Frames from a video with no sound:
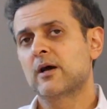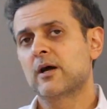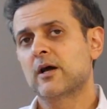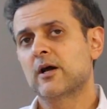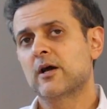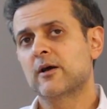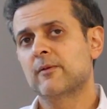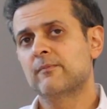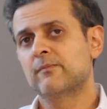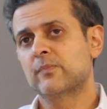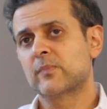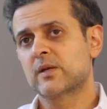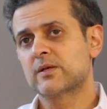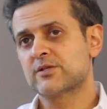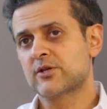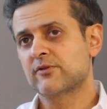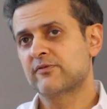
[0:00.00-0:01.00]

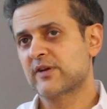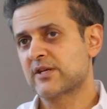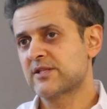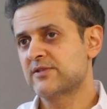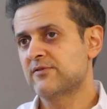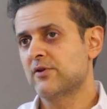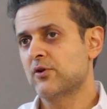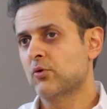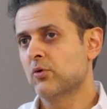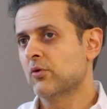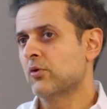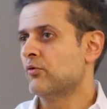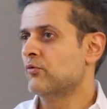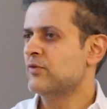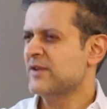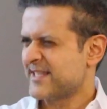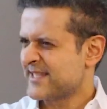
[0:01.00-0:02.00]
So effectively all
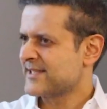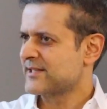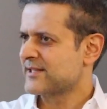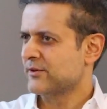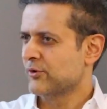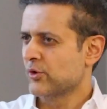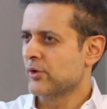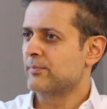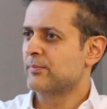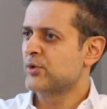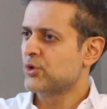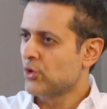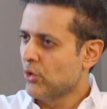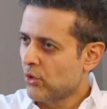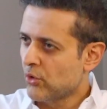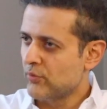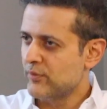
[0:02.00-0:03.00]
the
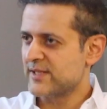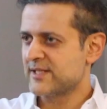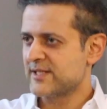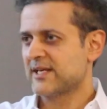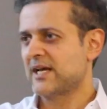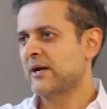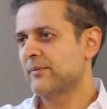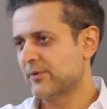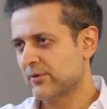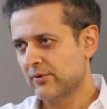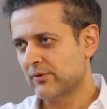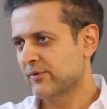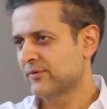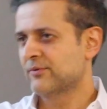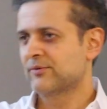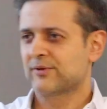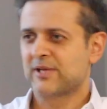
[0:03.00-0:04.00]
pure risk
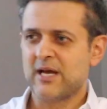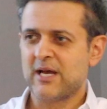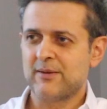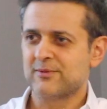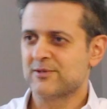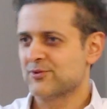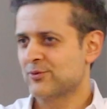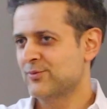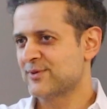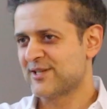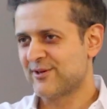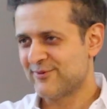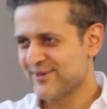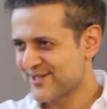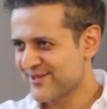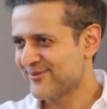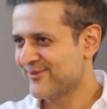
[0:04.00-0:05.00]
capital is always
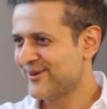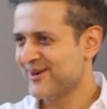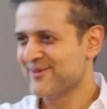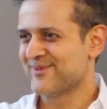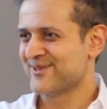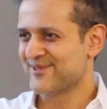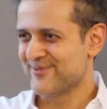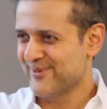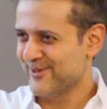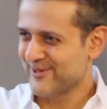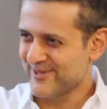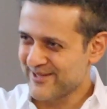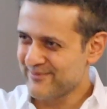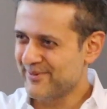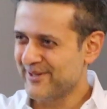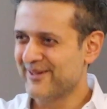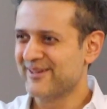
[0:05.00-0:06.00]
our risk, right? Because you're
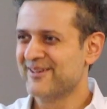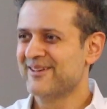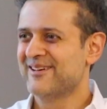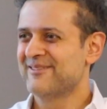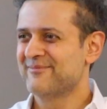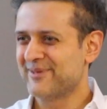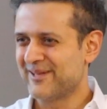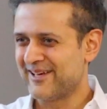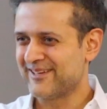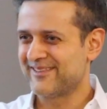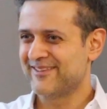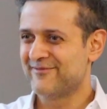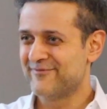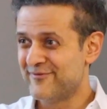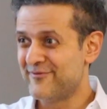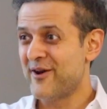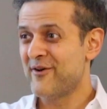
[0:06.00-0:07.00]
building, but like
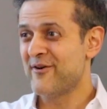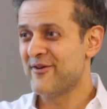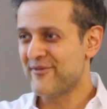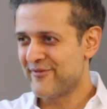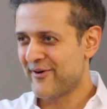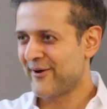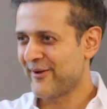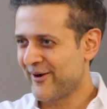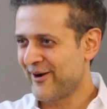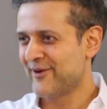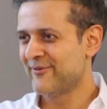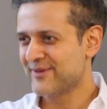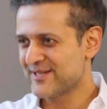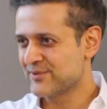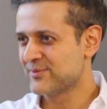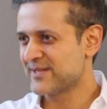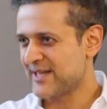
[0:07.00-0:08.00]
the very, very high
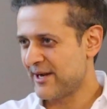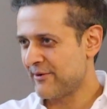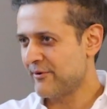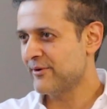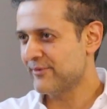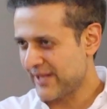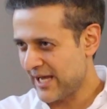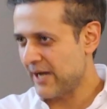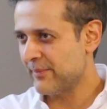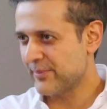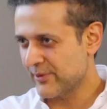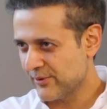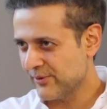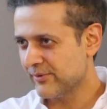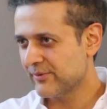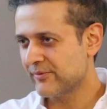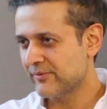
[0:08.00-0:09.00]
risk was our own
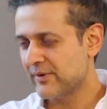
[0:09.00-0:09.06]
capital,